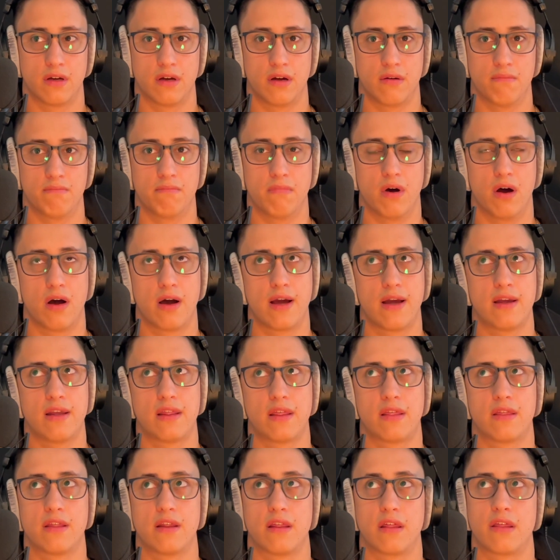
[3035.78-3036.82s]

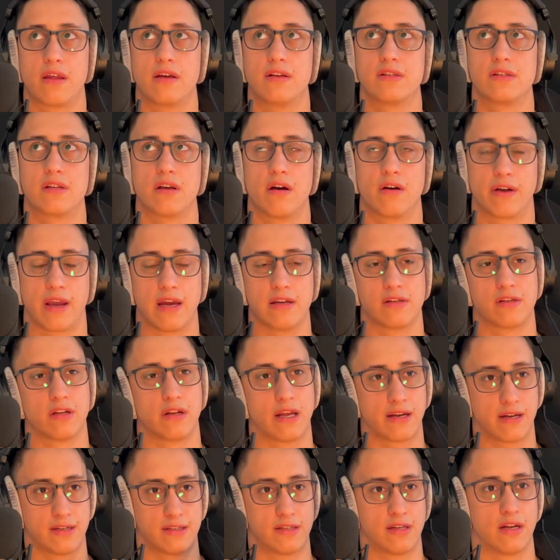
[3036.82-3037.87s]
the things. Okay, so
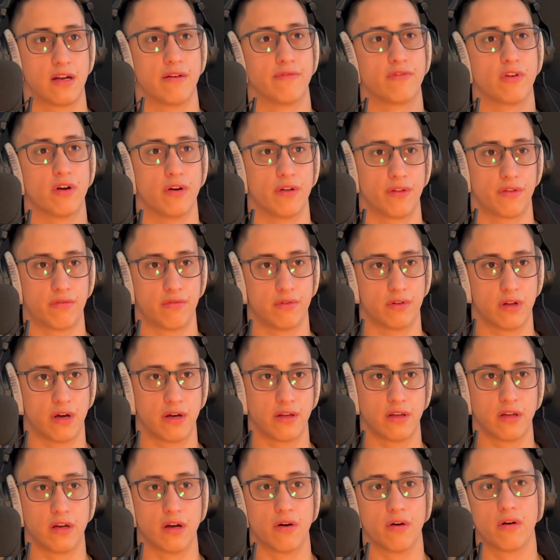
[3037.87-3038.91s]
like I said, I've gone through a
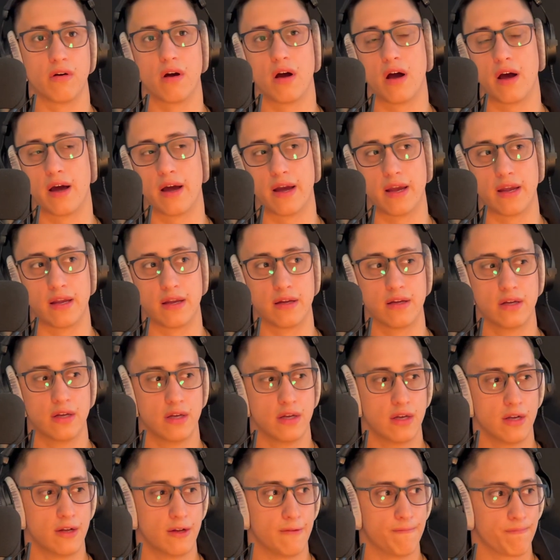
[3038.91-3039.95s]
lot. You know, I
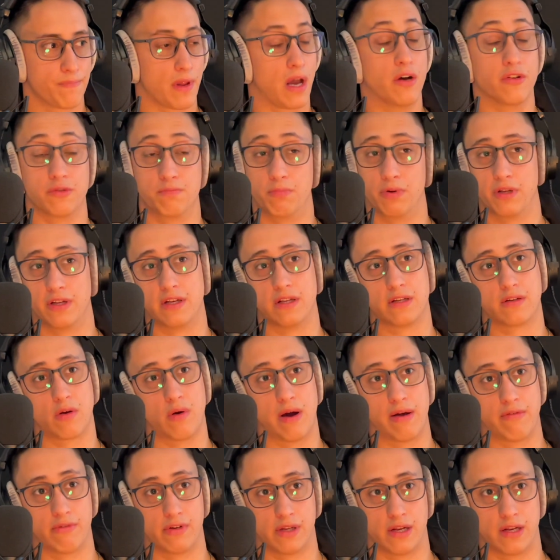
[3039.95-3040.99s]
was bullied
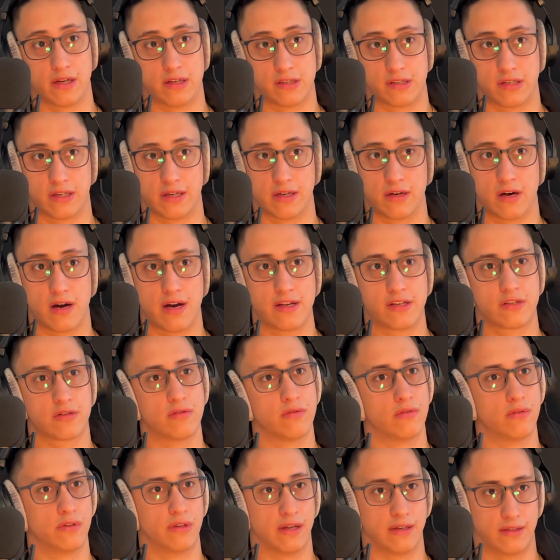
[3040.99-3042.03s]
quite relentlessly in high
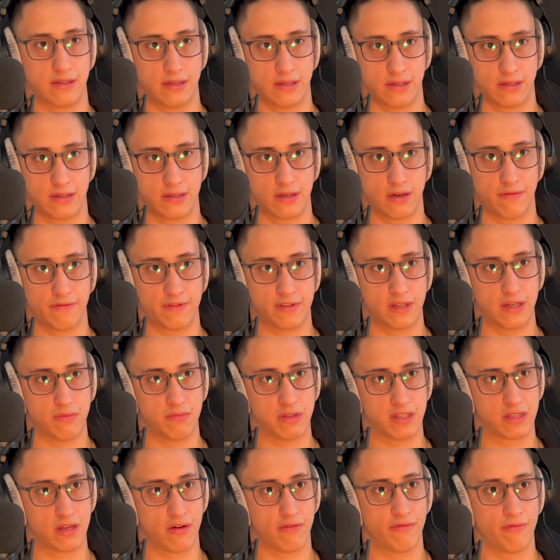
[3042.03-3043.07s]
school, led to self-esteem
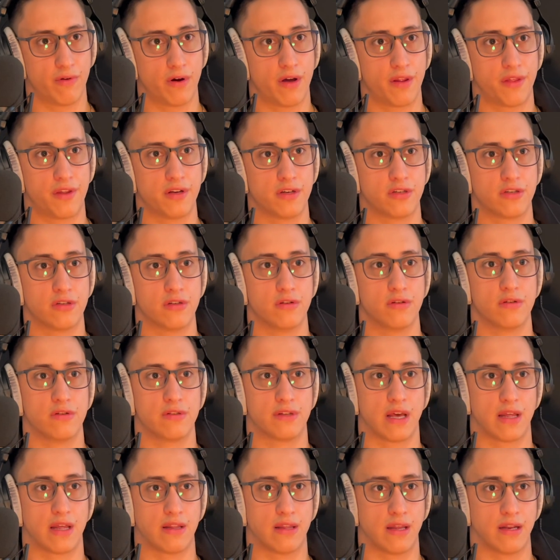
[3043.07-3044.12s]
and self-worth
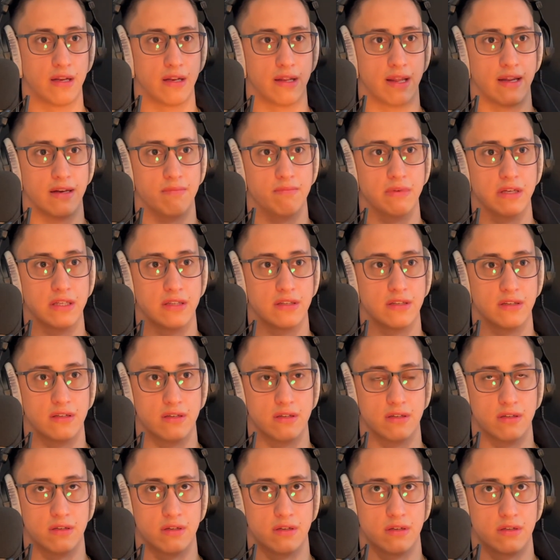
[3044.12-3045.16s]
issues. That then led me
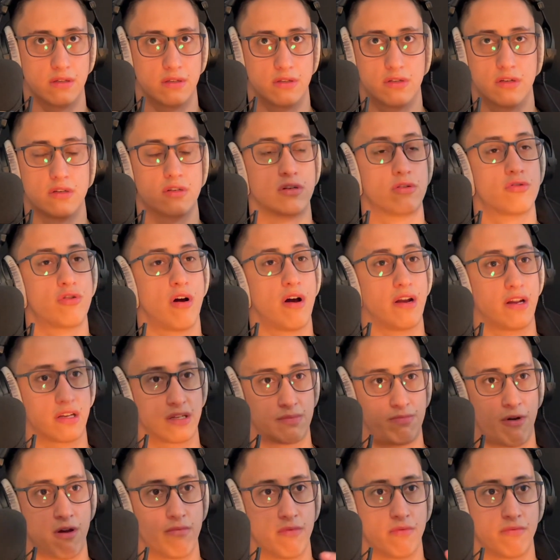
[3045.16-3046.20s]
to try and
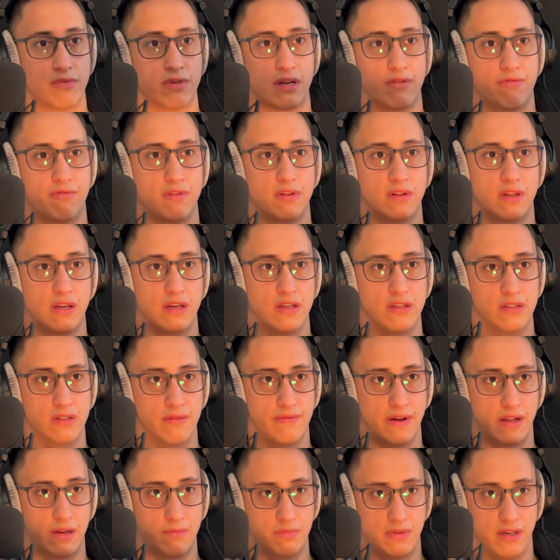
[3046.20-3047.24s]
experiment with different things,
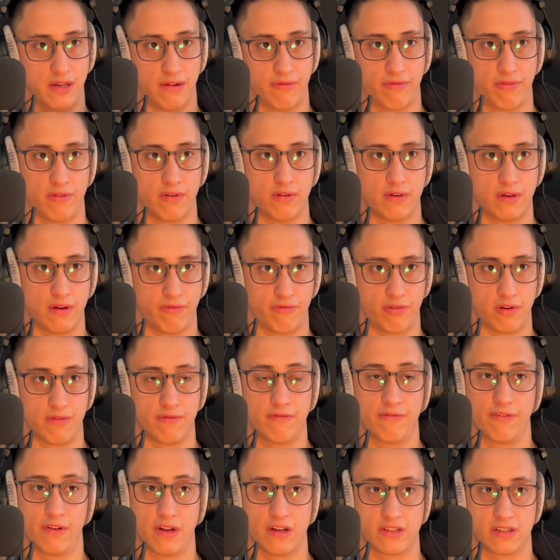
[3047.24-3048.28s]
develop different
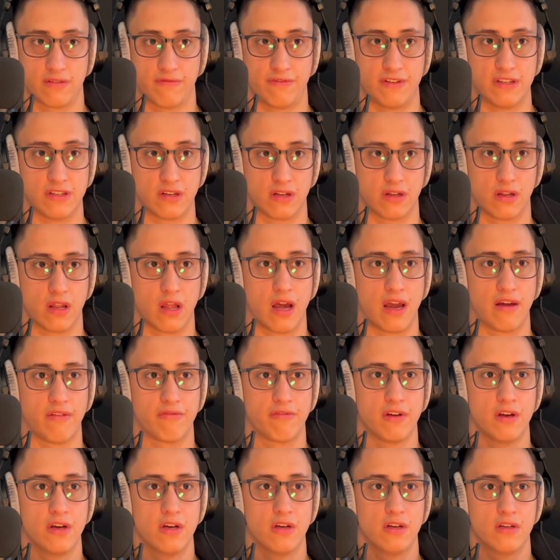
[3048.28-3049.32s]
philosophies on life
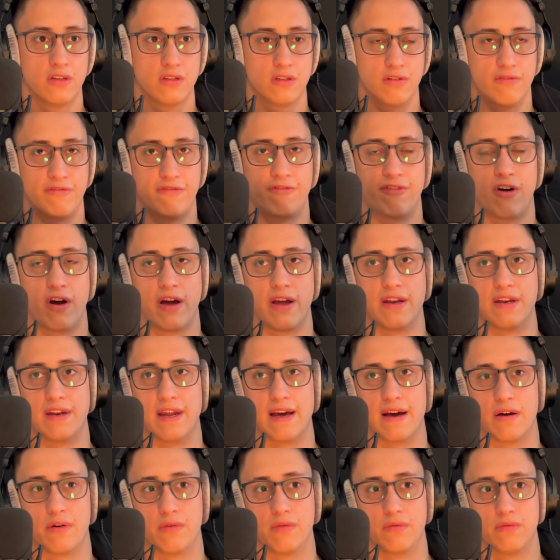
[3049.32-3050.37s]
to find
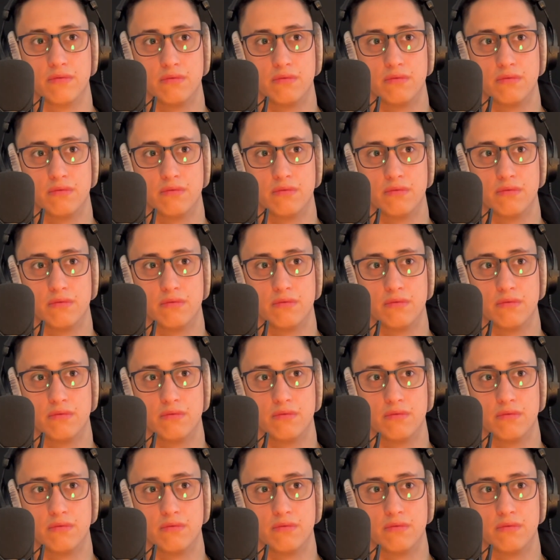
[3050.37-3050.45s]
out,